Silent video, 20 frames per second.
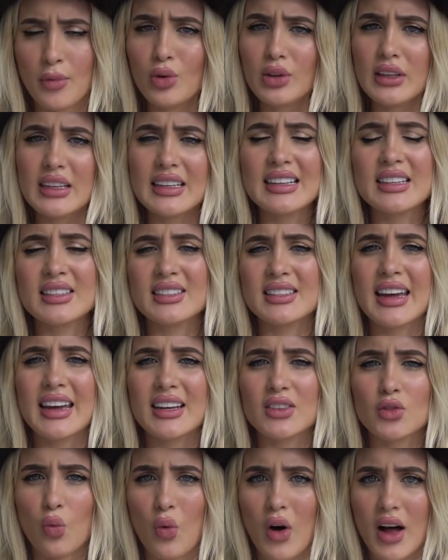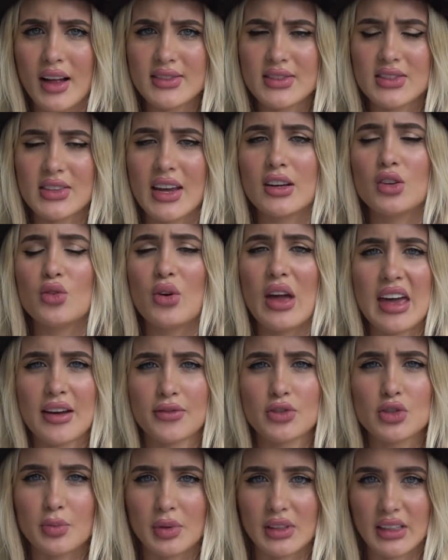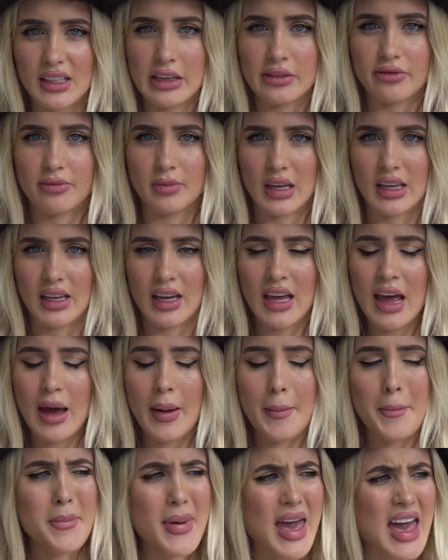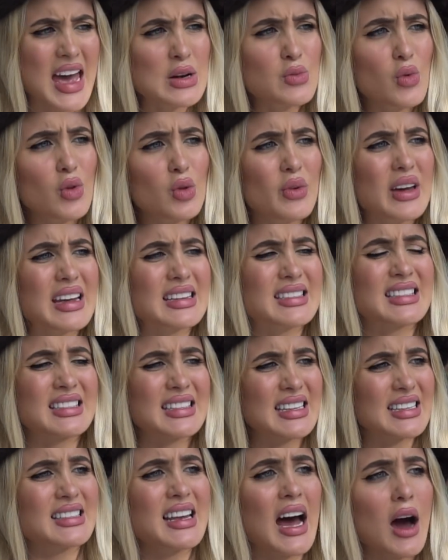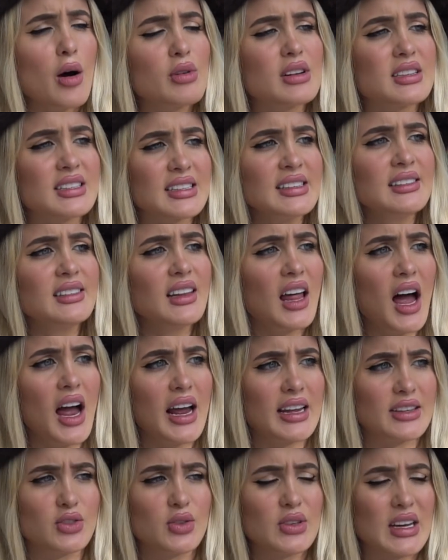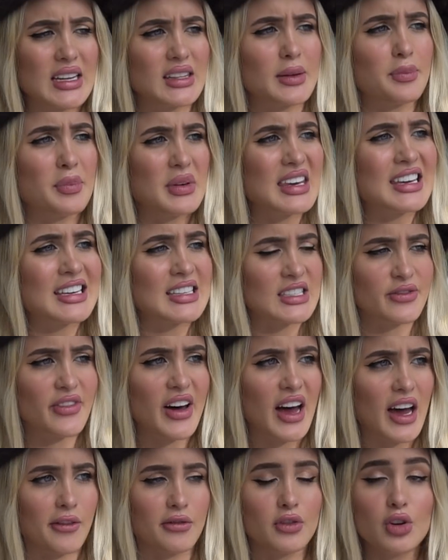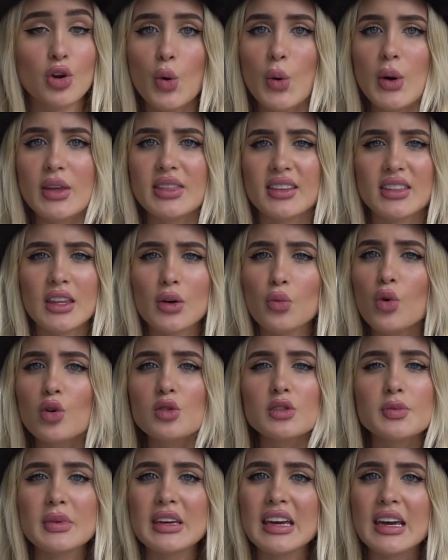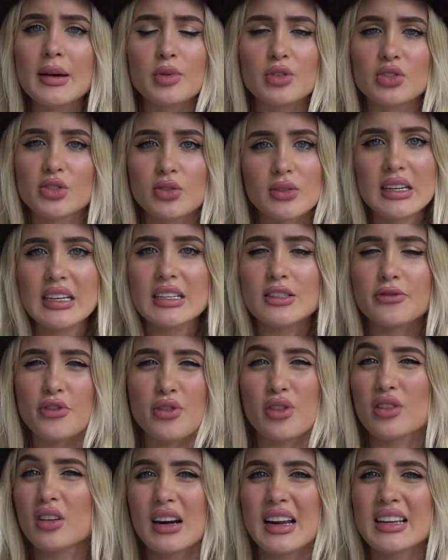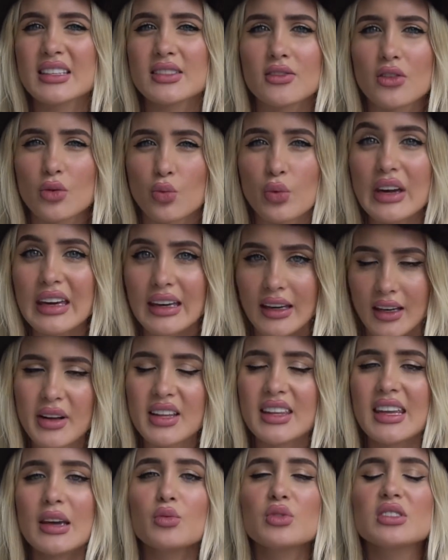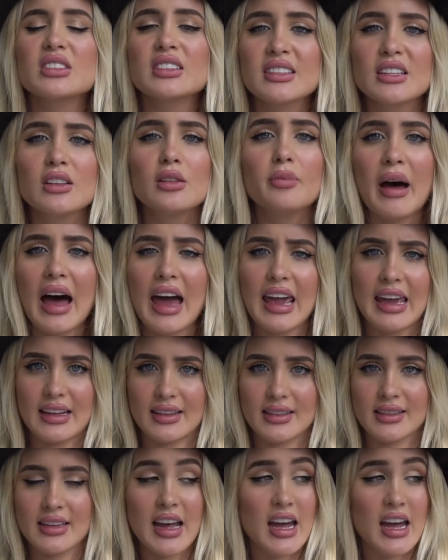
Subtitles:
only gonna say it once, and you have to believe me. Men will wait 6 hours in line to get the PS5, knowing that they won't be able to eat for the rest of the week, but they will still buy it.